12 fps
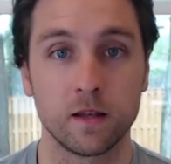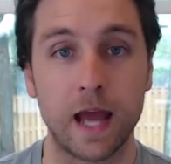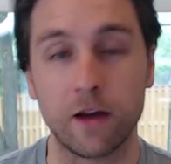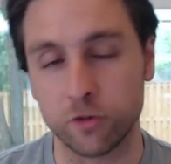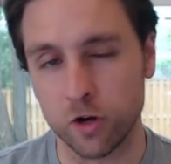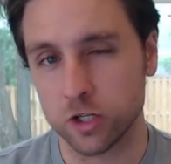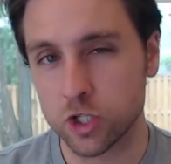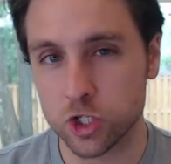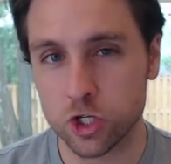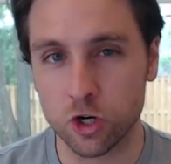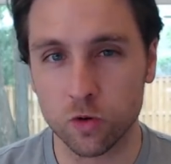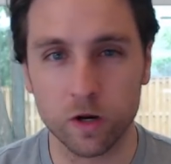Now, if you're not
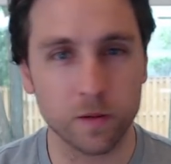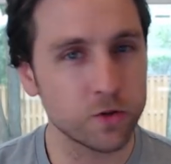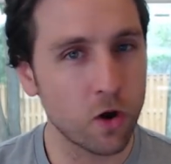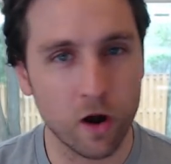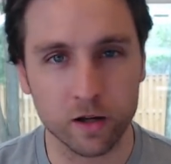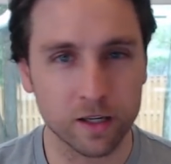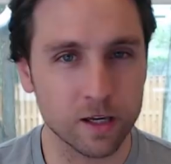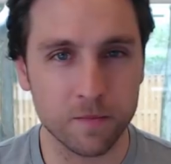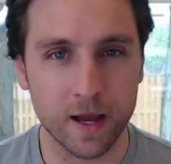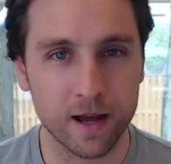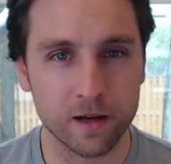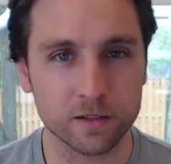sure what I'm talking
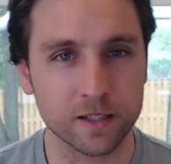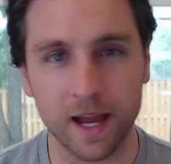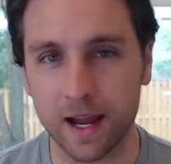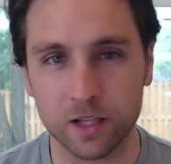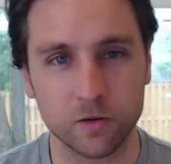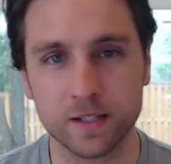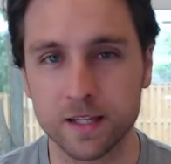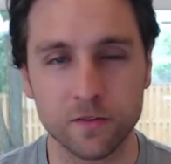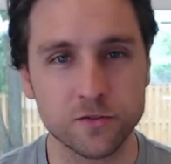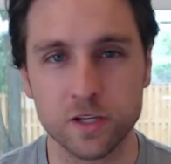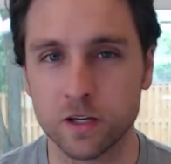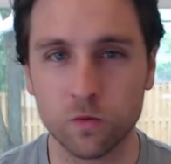about, calorie
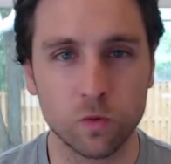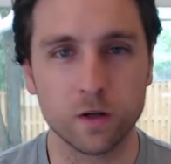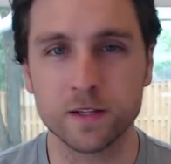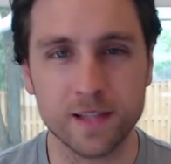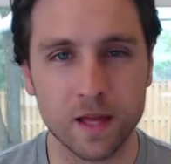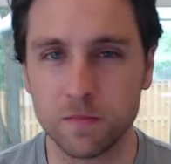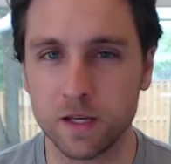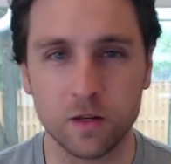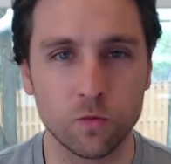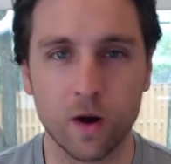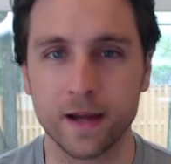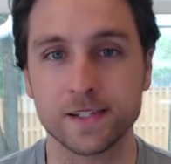deficit, what does that
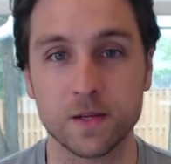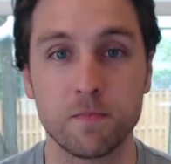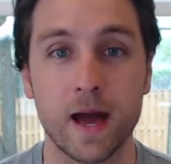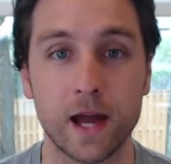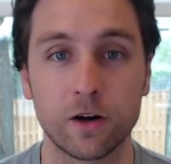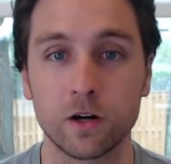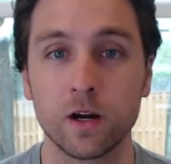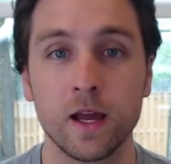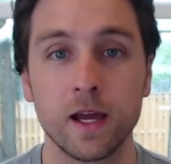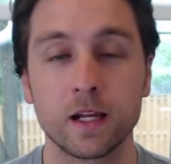mean? Why does it matter?